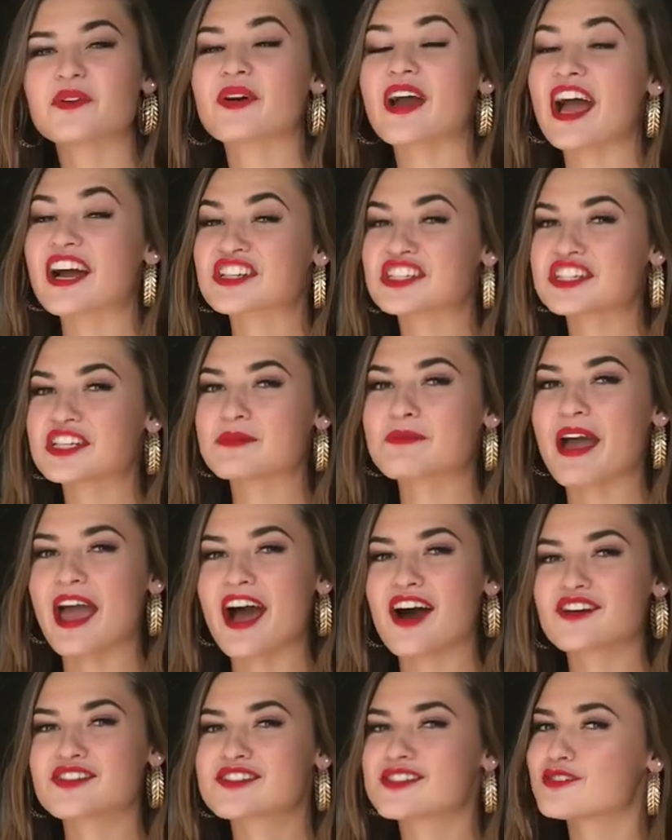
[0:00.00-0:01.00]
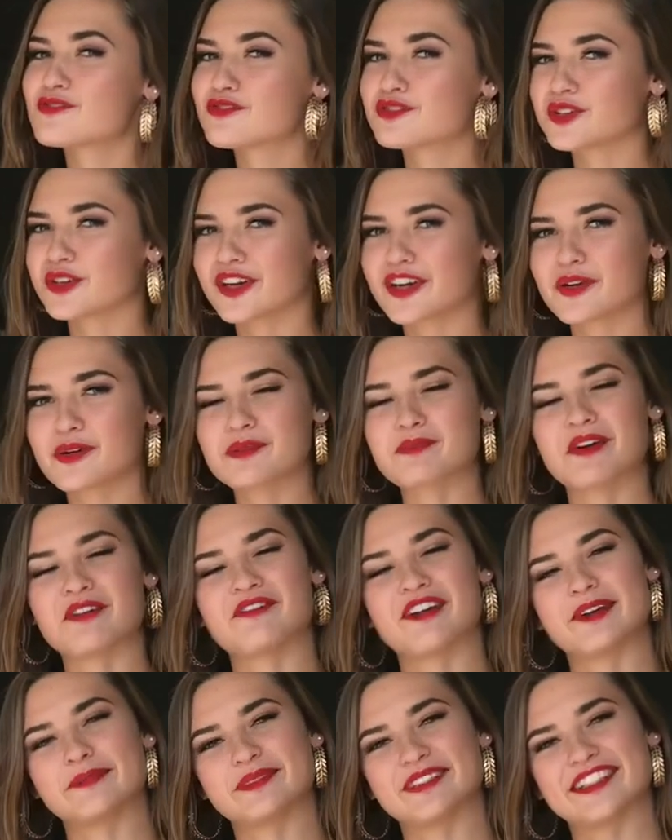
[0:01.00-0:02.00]
We're actually in my house in Florida with my
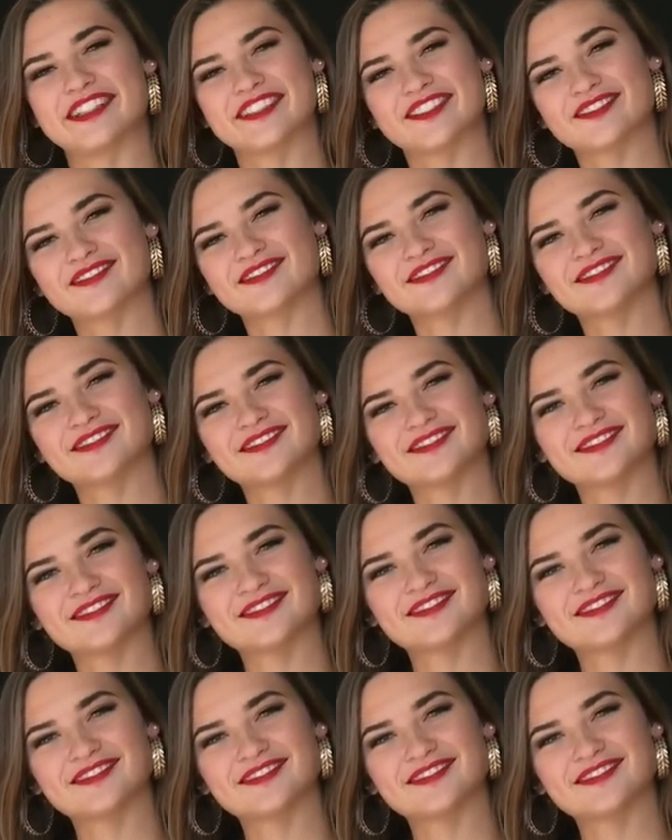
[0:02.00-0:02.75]
family.